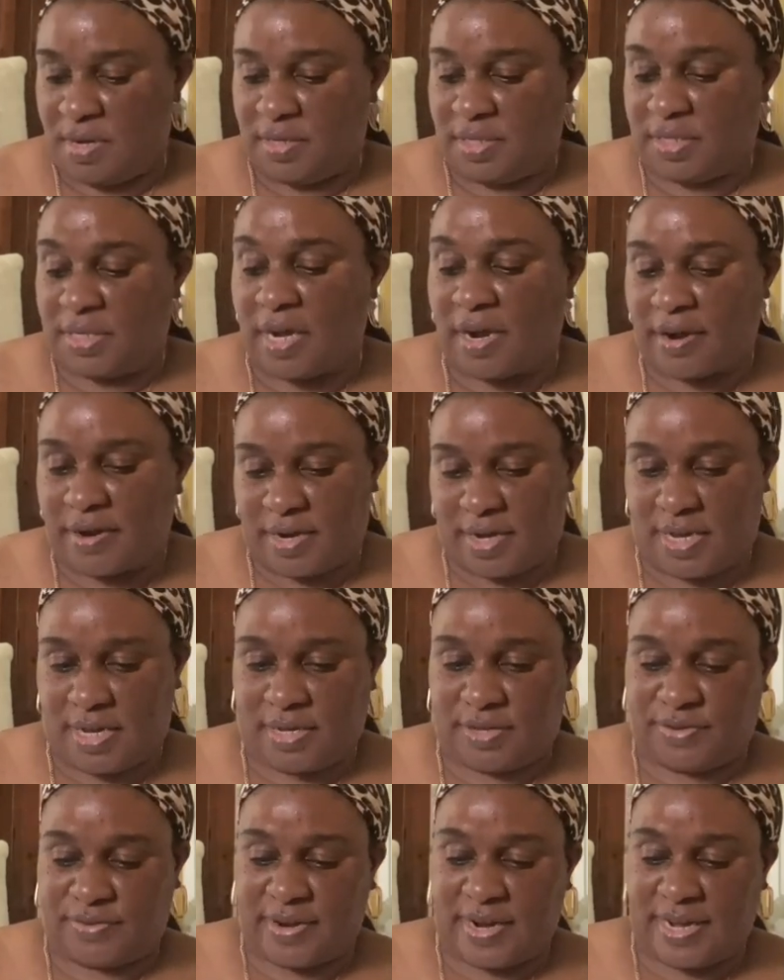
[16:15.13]

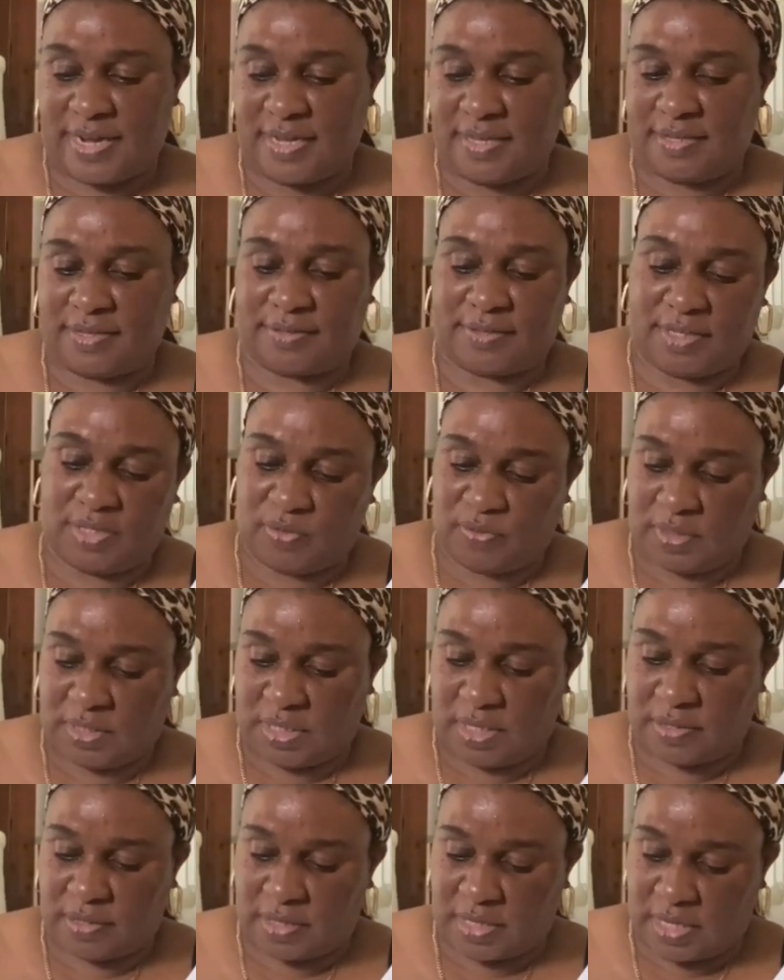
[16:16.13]
Target, right? This was
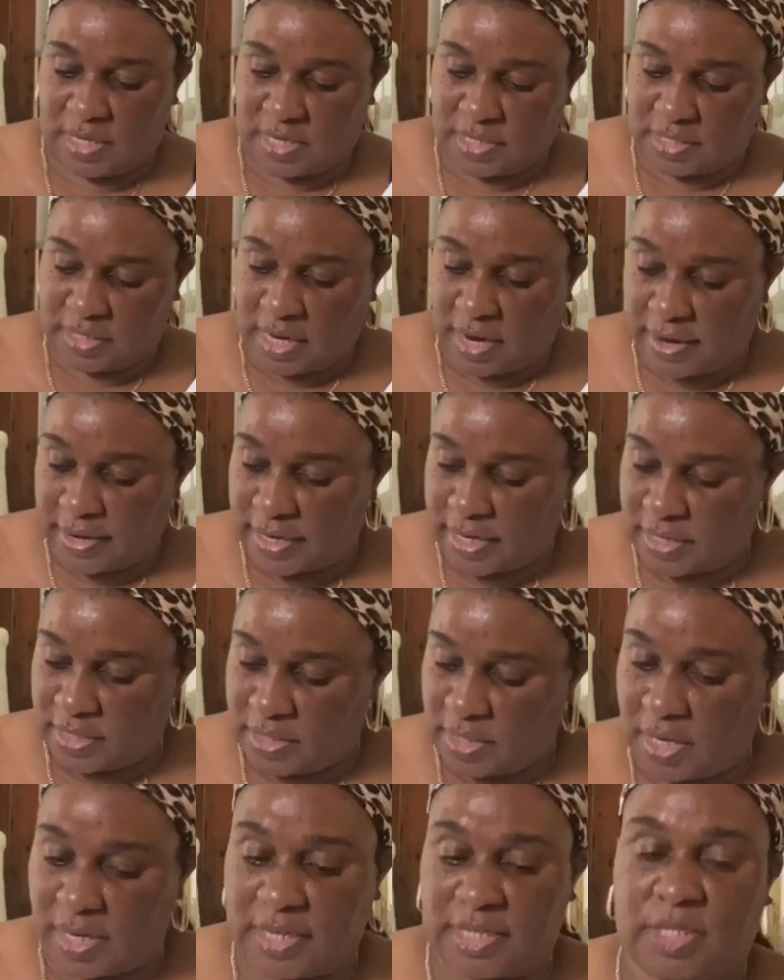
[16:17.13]
in the Target
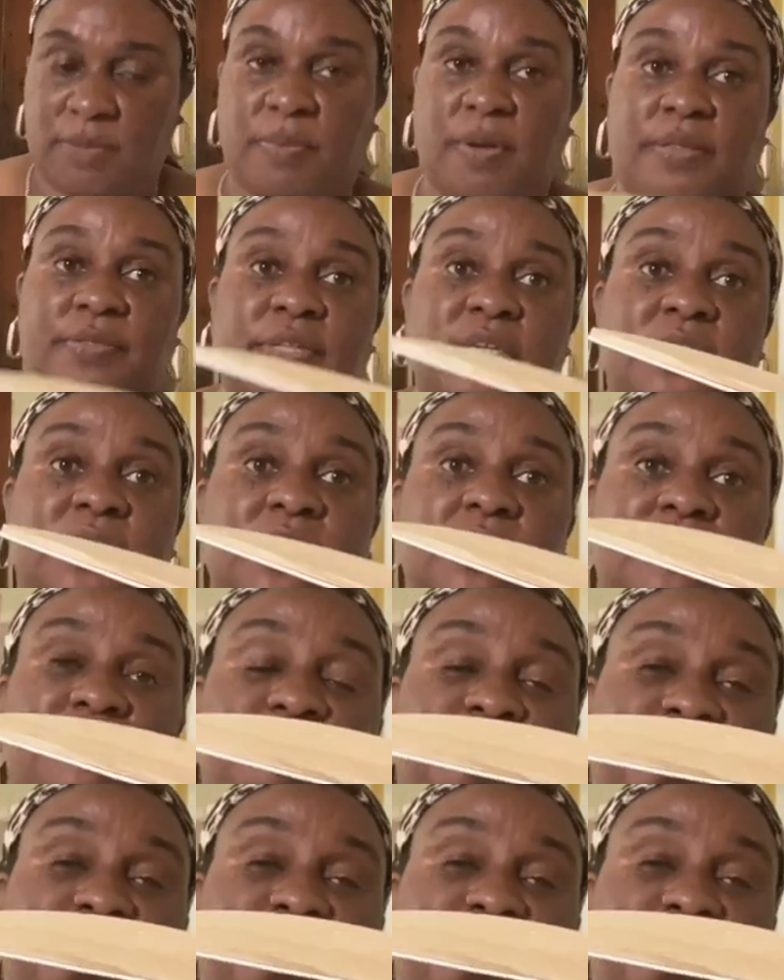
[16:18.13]
dollar spot. This is